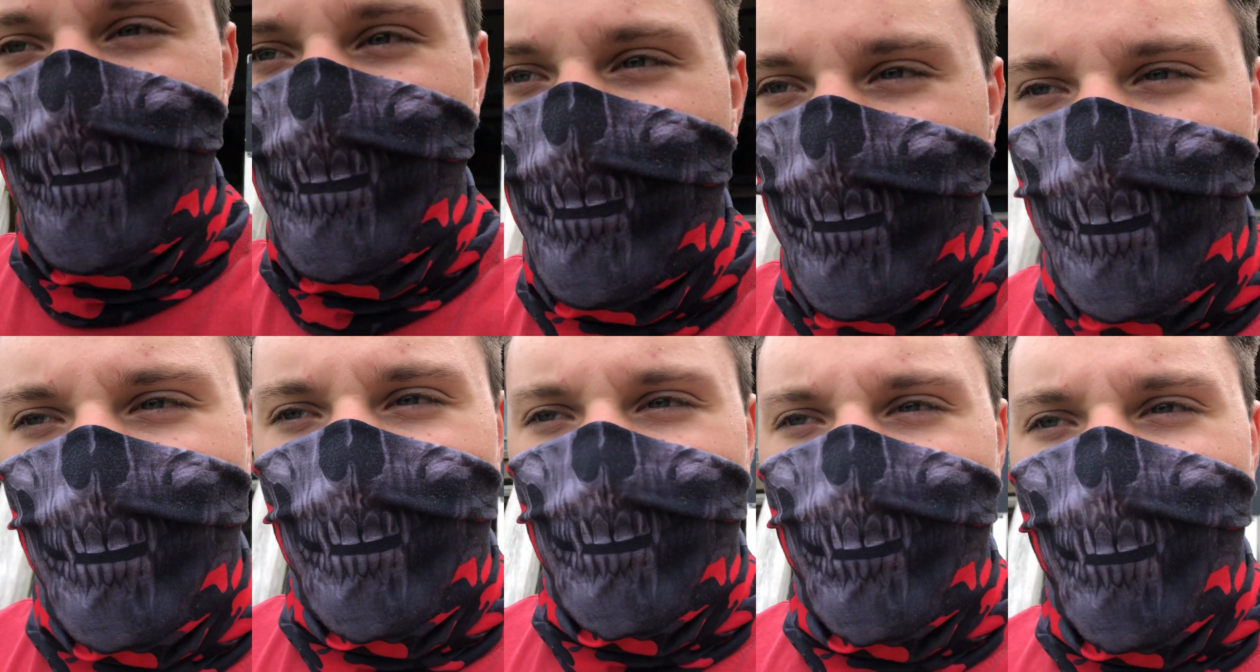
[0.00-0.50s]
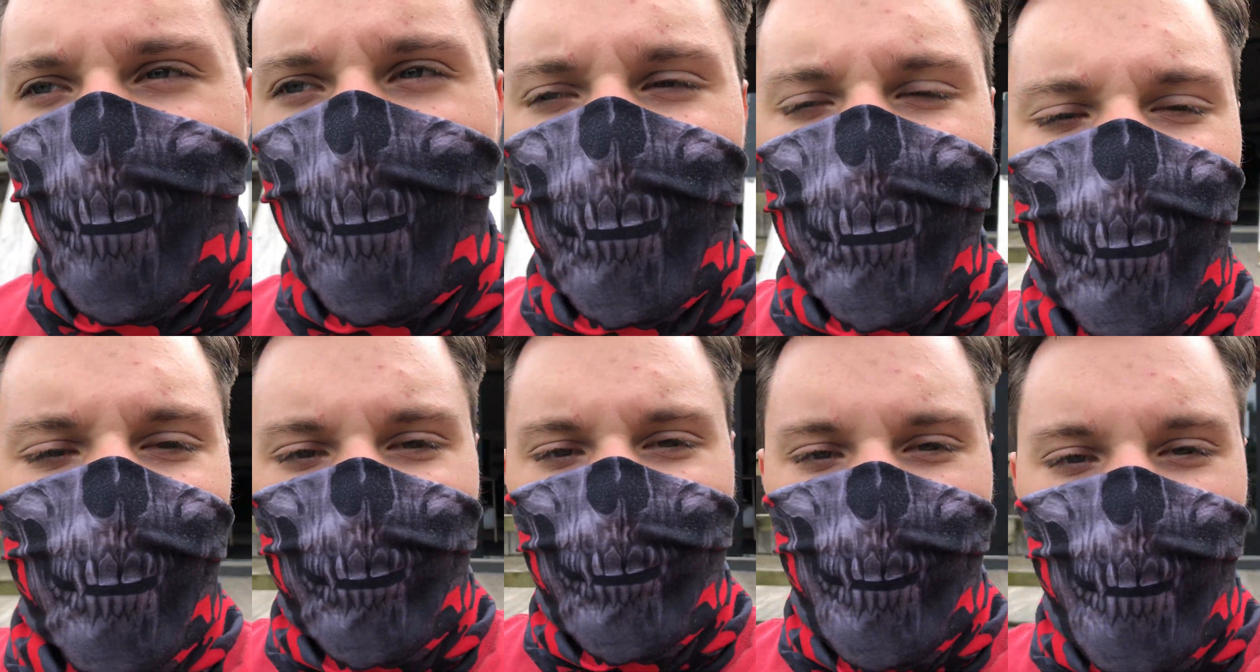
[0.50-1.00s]
The more
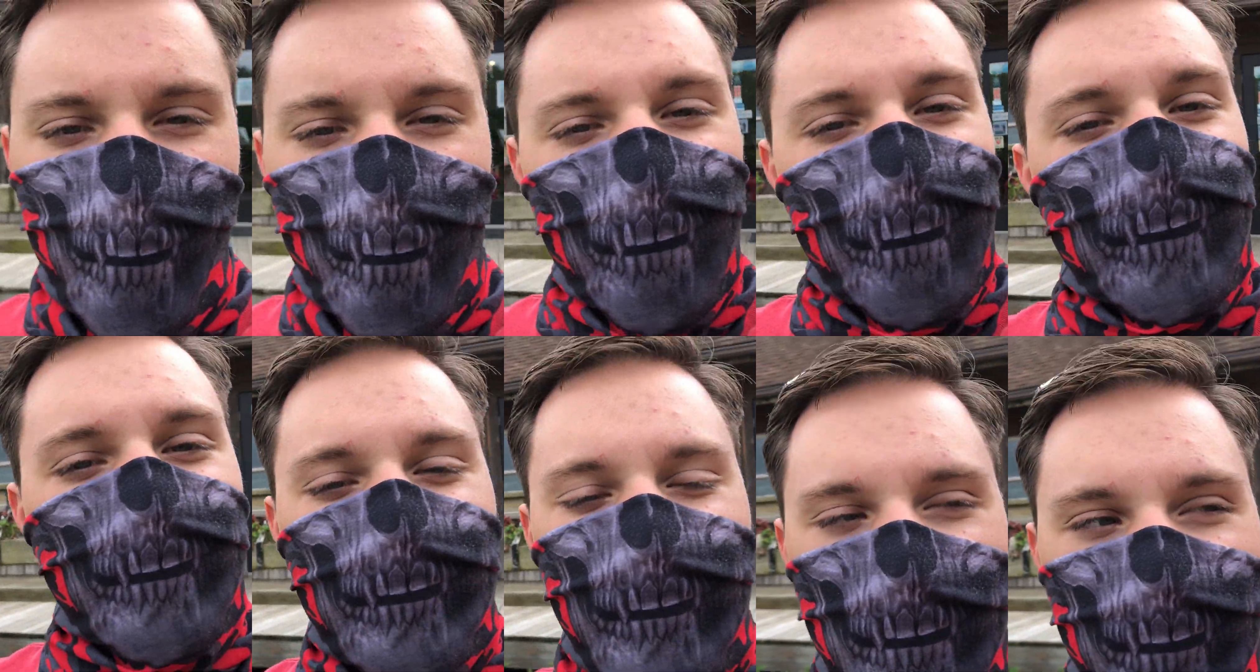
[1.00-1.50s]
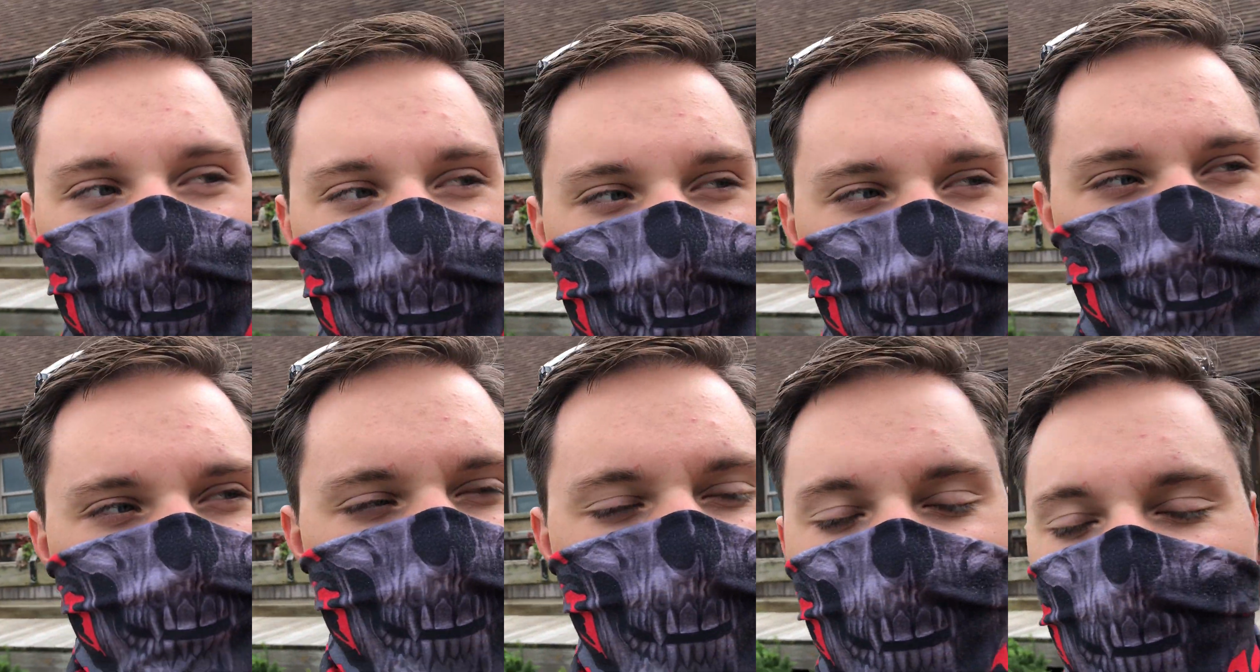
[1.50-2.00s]
north we went, the
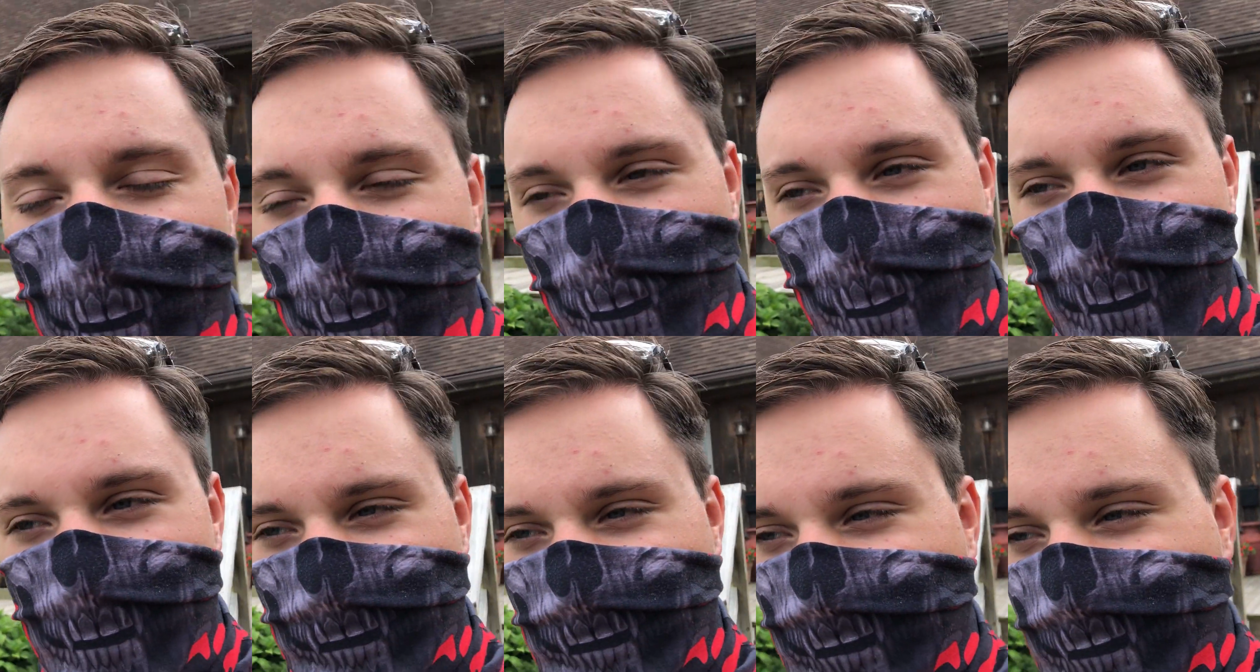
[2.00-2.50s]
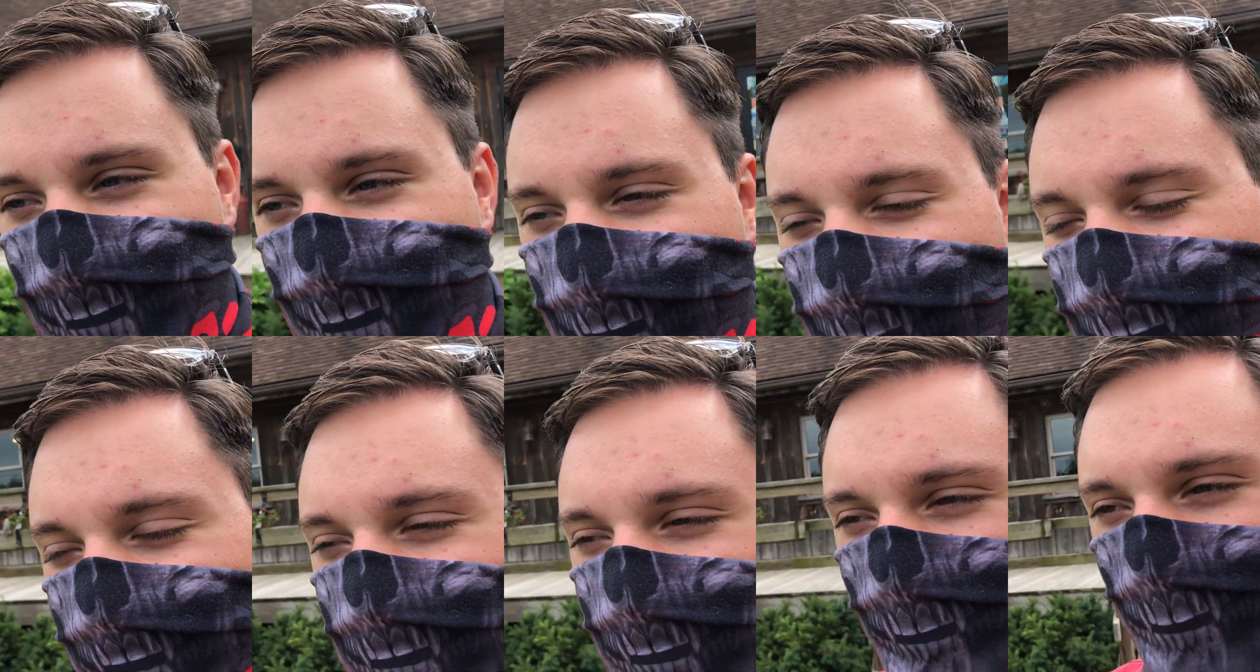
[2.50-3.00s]
better it was.
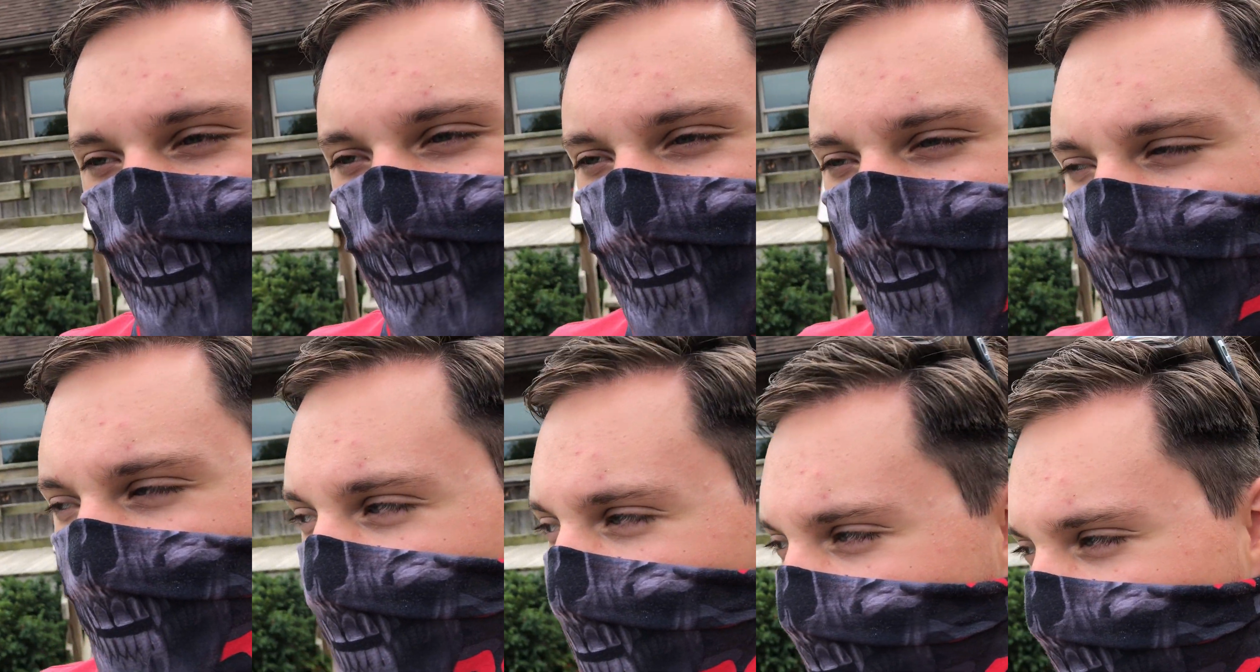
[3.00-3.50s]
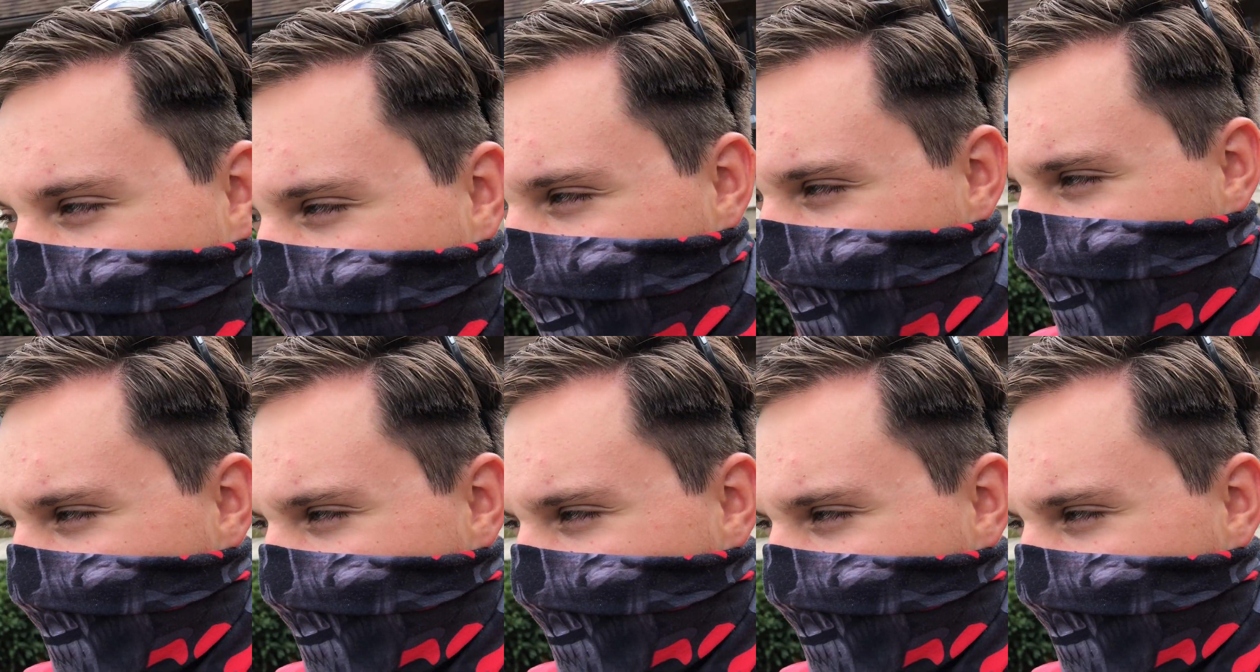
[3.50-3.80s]
Let's just put it that way.